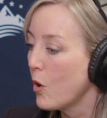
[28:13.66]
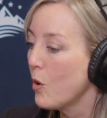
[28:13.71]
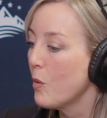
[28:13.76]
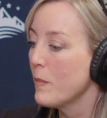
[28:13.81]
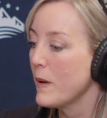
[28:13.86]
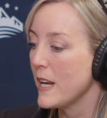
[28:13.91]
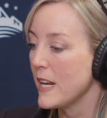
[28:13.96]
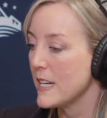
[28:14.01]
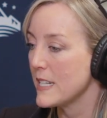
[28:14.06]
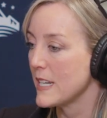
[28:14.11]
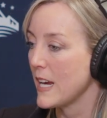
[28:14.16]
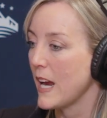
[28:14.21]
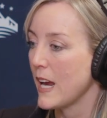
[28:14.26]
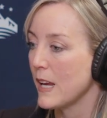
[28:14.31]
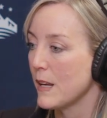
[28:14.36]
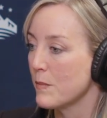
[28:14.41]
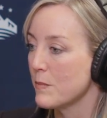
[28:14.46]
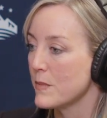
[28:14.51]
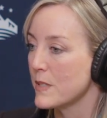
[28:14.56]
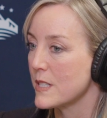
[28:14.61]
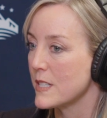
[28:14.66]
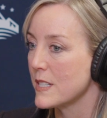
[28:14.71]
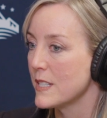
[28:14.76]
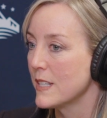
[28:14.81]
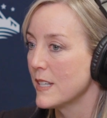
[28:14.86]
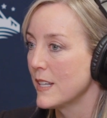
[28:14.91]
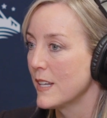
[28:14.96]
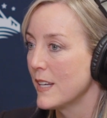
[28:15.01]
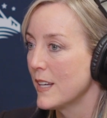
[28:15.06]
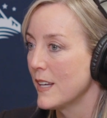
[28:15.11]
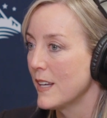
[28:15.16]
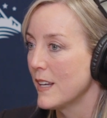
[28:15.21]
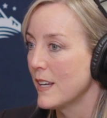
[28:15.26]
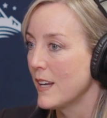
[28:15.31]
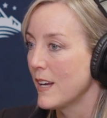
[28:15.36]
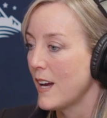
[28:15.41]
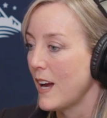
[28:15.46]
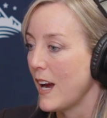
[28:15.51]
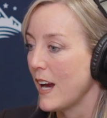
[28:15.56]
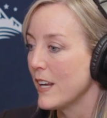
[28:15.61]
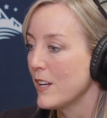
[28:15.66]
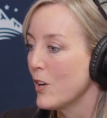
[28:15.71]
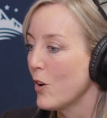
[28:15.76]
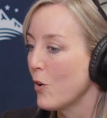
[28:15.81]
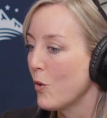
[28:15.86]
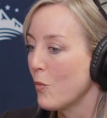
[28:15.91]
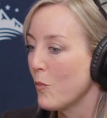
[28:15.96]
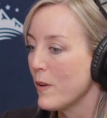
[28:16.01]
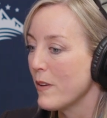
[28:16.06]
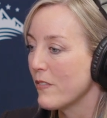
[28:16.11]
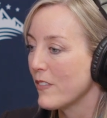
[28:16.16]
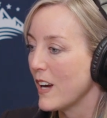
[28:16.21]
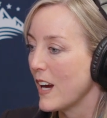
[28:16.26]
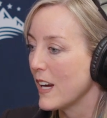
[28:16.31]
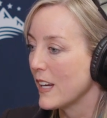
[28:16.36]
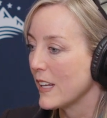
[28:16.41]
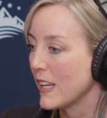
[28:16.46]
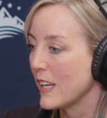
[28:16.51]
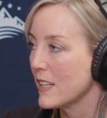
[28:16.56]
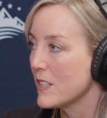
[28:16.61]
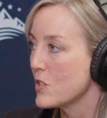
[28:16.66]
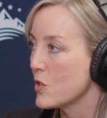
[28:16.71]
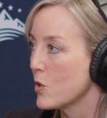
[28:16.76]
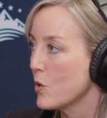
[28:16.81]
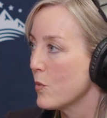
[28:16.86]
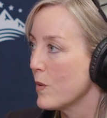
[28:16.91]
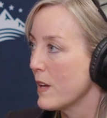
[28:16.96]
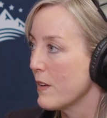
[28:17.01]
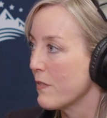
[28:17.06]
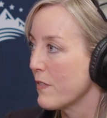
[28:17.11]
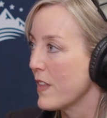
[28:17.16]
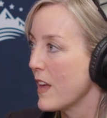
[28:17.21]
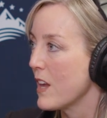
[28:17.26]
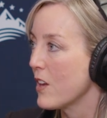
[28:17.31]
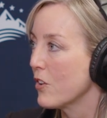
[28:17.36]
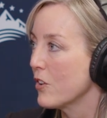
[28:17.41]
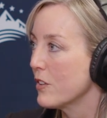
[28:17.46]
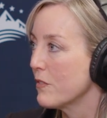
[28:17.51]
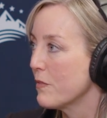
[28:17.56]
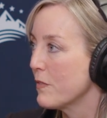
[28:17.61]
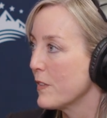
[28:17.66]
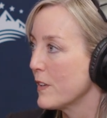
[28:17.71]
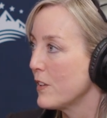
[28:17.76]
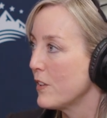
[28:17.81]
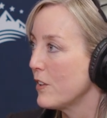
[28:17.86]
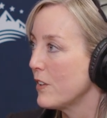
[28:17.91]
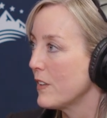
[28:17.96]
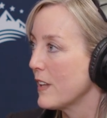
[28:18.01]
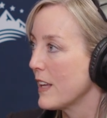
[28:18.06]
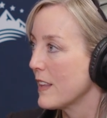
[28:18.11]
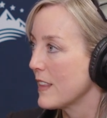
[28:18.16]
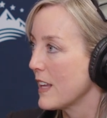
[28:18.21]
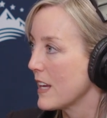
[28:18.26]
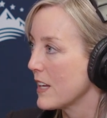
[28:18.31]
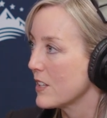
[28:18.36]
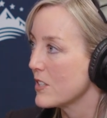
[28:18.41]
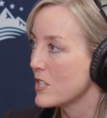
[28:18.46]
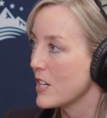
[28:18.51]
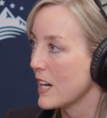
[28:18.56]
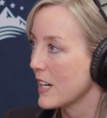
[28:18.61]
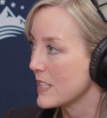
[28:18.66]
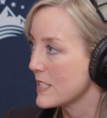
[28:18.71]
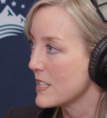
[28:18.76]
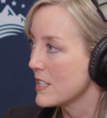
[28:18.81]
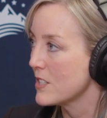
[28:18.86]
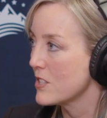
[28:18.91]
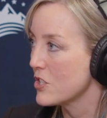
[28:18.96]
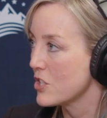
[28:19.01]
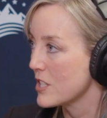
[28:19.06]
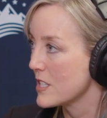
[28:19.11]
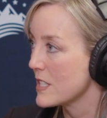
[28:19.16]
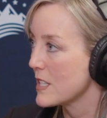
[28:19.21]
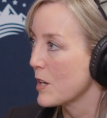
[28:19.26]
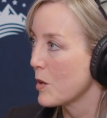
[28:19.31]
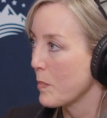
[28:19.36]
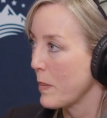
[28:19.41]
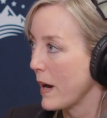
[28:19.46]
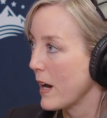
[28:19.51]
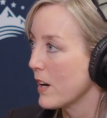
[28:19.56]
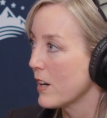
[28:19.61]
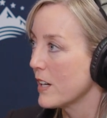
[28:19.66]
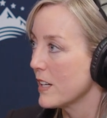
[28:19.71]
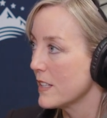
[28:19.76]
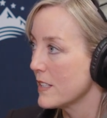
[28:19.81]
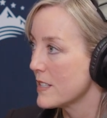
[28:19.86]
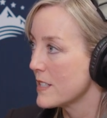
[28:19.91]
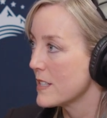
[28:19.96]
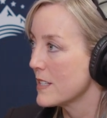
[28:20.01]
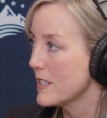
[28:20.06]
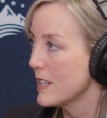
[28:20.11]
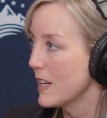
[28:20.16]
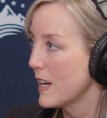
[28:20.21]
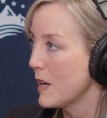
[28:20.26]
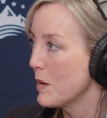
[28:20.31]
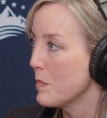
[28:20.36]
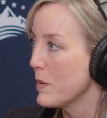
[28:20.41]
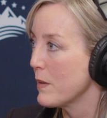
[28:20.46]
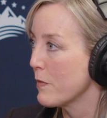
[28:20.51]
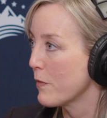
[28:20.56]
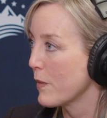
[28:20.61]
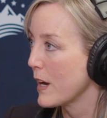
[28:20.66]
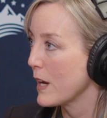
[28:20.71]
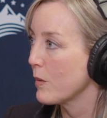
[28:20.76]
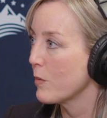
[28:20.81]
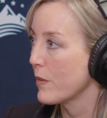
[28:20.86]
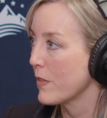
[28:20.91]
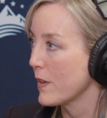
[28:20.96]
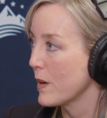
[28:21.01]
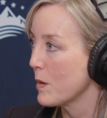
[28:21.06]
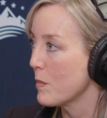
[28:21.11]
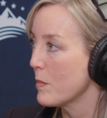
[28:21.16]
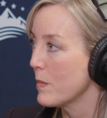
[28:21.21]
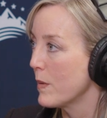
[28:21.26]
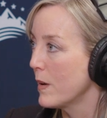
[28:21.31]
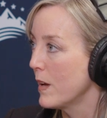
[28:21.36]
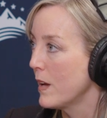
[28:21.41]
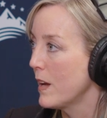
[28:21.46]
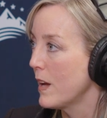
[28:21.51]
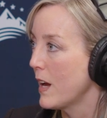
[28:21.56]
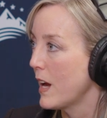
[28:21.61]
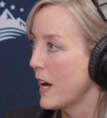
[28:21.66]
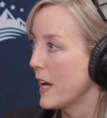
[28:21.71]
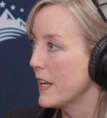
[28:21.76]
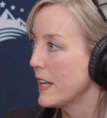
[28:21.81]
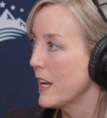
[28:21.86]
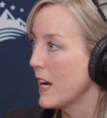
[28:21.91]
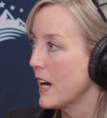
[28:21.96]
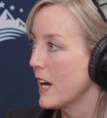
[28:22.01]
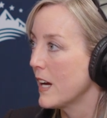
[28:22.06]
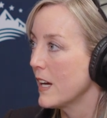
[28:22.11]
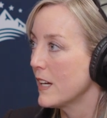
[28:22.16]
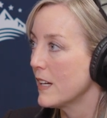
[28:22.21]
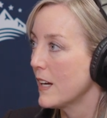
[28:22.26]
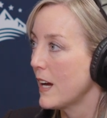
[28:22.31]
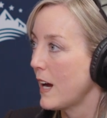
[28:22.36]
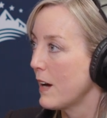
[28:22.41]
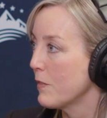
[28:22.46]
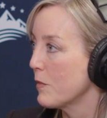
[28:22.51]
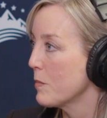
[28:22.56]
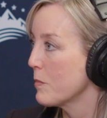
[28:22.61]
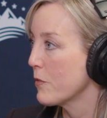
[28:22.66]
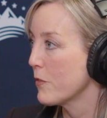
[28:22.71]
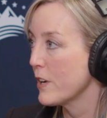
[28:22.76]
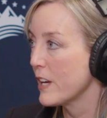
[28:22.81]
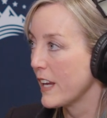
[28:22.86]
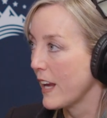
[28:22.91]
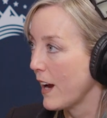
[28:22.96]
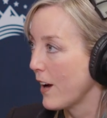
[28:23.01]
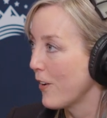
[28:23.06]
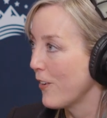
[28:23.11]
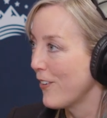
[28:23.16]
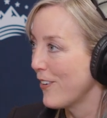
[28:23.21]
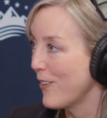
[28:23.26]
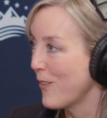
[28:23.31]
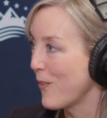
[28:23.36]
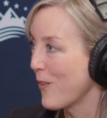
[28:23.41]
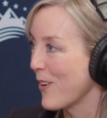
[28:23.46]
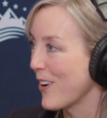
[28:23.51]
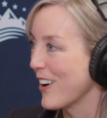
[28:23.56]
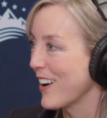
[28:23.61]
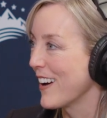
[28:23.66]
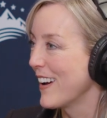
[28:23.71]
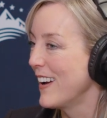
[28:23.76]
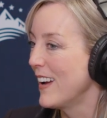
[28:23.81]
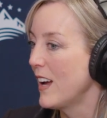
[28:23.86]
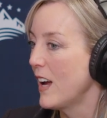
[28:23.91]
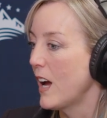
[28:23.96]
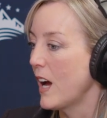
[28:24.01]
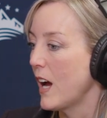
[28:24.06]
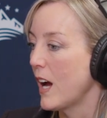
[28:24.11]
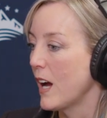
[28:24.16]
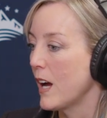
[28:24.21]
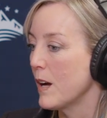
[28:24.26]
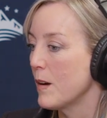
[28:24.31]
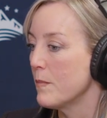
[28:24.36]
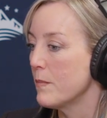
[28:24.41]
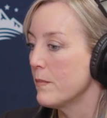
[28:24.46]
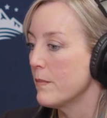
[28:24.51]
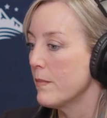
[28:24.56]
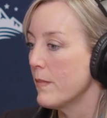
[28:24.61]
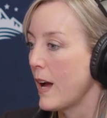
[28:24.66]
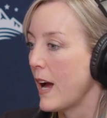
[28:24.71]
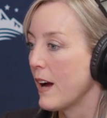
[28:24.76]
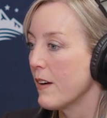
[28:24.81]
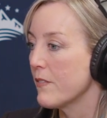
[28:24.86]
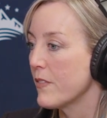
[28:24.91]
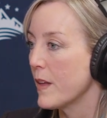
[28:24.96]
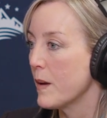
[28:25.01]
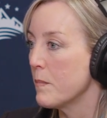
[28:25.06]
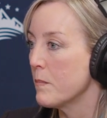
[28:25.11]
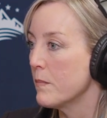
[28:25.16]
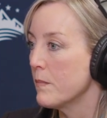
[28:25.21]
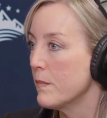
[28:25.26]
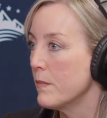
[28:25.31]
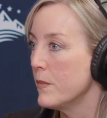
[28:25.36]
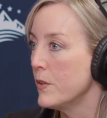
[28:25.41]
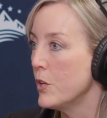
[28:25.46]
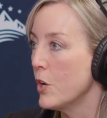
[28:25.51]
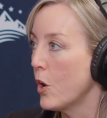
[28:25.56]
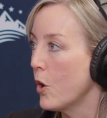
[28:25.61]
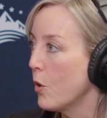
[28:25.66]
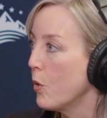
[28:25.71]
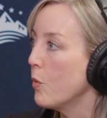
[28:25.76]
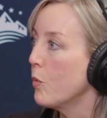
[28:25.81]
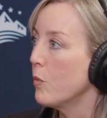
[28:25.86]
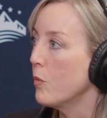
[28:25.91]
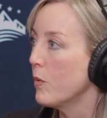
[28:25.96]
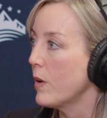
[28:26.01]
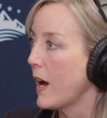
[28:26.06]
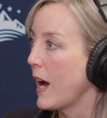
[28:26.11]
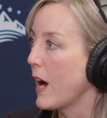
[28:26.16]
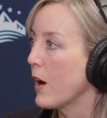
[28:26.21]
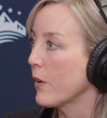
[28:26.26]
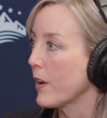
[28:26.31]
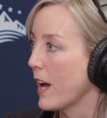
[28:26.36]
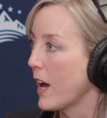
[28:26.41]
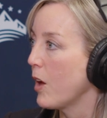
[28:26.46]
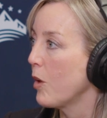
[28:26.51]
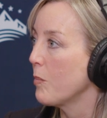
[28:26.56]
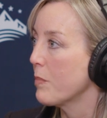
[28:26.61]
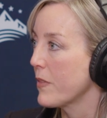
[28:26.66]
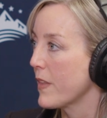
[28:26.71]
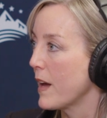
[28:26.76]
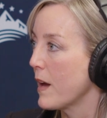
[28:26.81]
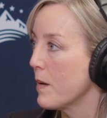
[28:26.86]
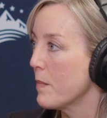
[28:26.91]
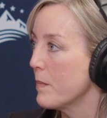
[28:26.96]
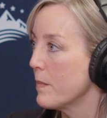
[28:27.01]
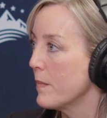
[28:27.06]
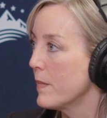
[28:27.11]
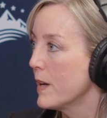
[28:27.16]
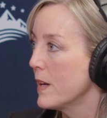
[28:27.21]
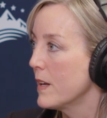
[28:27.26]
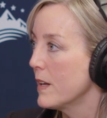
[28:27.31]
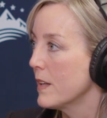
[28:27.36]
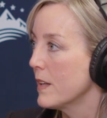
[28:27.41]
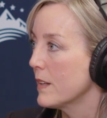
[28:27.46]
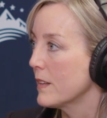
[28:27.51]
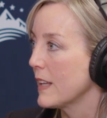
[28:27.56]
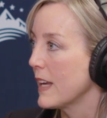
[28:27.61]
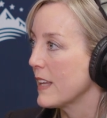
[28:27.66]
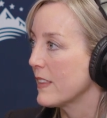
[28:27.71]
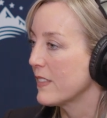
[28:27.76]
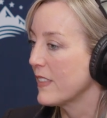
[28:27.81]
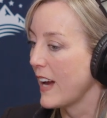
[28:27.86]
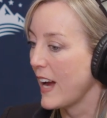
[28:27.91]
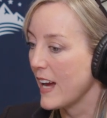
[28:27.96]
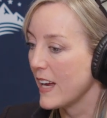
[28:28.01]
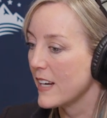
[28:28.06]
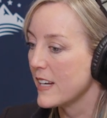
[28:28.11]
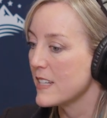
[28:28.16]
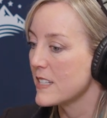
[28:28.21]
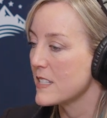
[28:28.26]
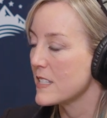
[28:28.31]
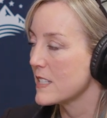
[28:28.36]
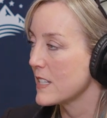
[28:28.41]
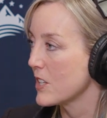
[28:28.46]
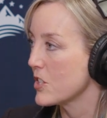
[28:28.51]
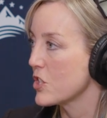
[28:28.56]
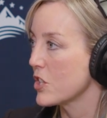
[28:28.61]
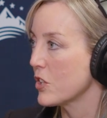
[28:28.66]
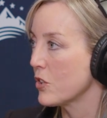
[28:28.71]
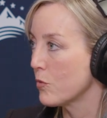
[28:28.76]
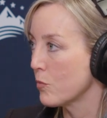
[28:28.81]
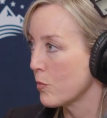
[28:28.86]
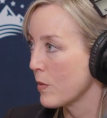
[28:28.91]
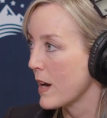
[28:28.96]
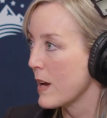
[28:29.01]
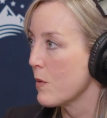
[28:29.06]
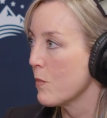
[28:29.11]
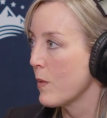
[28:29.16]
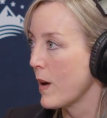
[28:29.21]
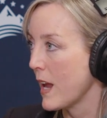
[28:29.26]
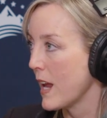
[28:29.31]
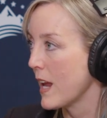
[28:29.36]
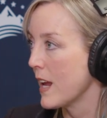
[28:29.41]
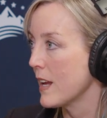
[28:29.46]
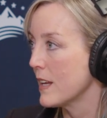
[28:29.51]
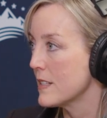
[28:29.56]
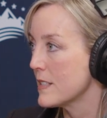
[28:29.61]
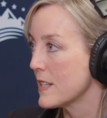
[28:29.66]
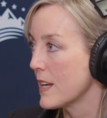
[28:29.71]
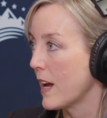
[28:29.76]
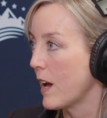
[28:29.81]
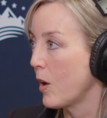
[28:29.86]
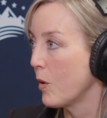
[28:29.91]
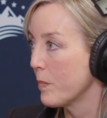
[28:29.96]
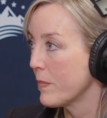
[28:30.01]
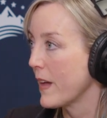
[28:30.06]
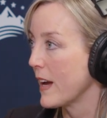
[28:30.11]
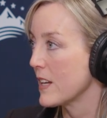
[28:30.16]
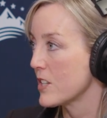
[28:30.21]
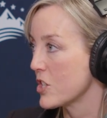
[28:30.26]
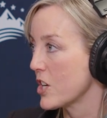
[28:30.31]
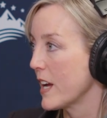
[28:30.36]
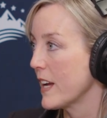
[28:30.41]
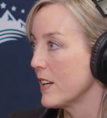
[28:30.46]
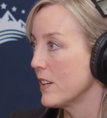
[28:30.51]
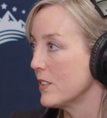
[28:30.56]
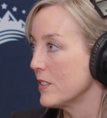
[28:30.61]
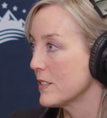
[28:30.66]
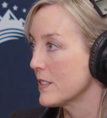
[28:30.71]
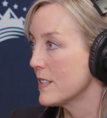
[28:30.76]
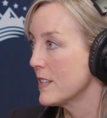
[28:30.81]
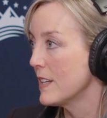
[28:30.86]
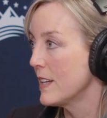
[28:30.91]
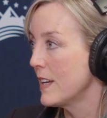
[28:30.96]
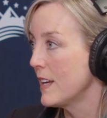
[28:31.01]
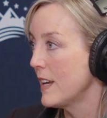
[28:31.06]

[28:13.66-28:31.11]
many times, I know we've got kids who, if they could feel like they could talk to just their parent and be frank with them and not have them freak out or have them know how to help them, like, that is such a great way to help that child.